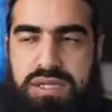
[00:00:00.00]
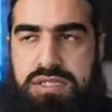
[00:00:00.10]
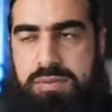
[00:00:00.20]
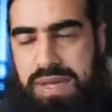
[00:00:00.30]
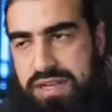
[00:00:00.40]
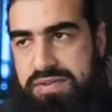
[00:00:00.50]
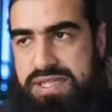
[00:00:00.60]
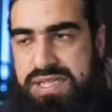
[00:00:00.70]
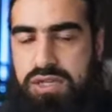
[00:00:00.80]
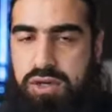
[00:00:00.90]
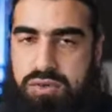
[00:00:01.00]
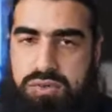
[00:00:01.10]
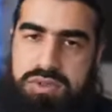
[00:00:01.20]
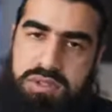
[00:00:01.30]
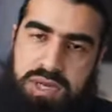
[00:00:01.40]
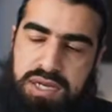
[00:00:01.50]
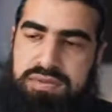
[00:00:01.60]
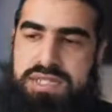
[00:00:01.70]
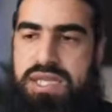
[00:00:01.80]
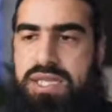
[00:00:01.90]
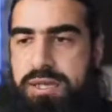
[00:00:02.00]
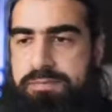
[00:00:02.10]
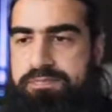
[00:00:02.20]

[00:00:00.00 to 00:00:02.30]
Some Hanafi say no, some Hanafi say yeah.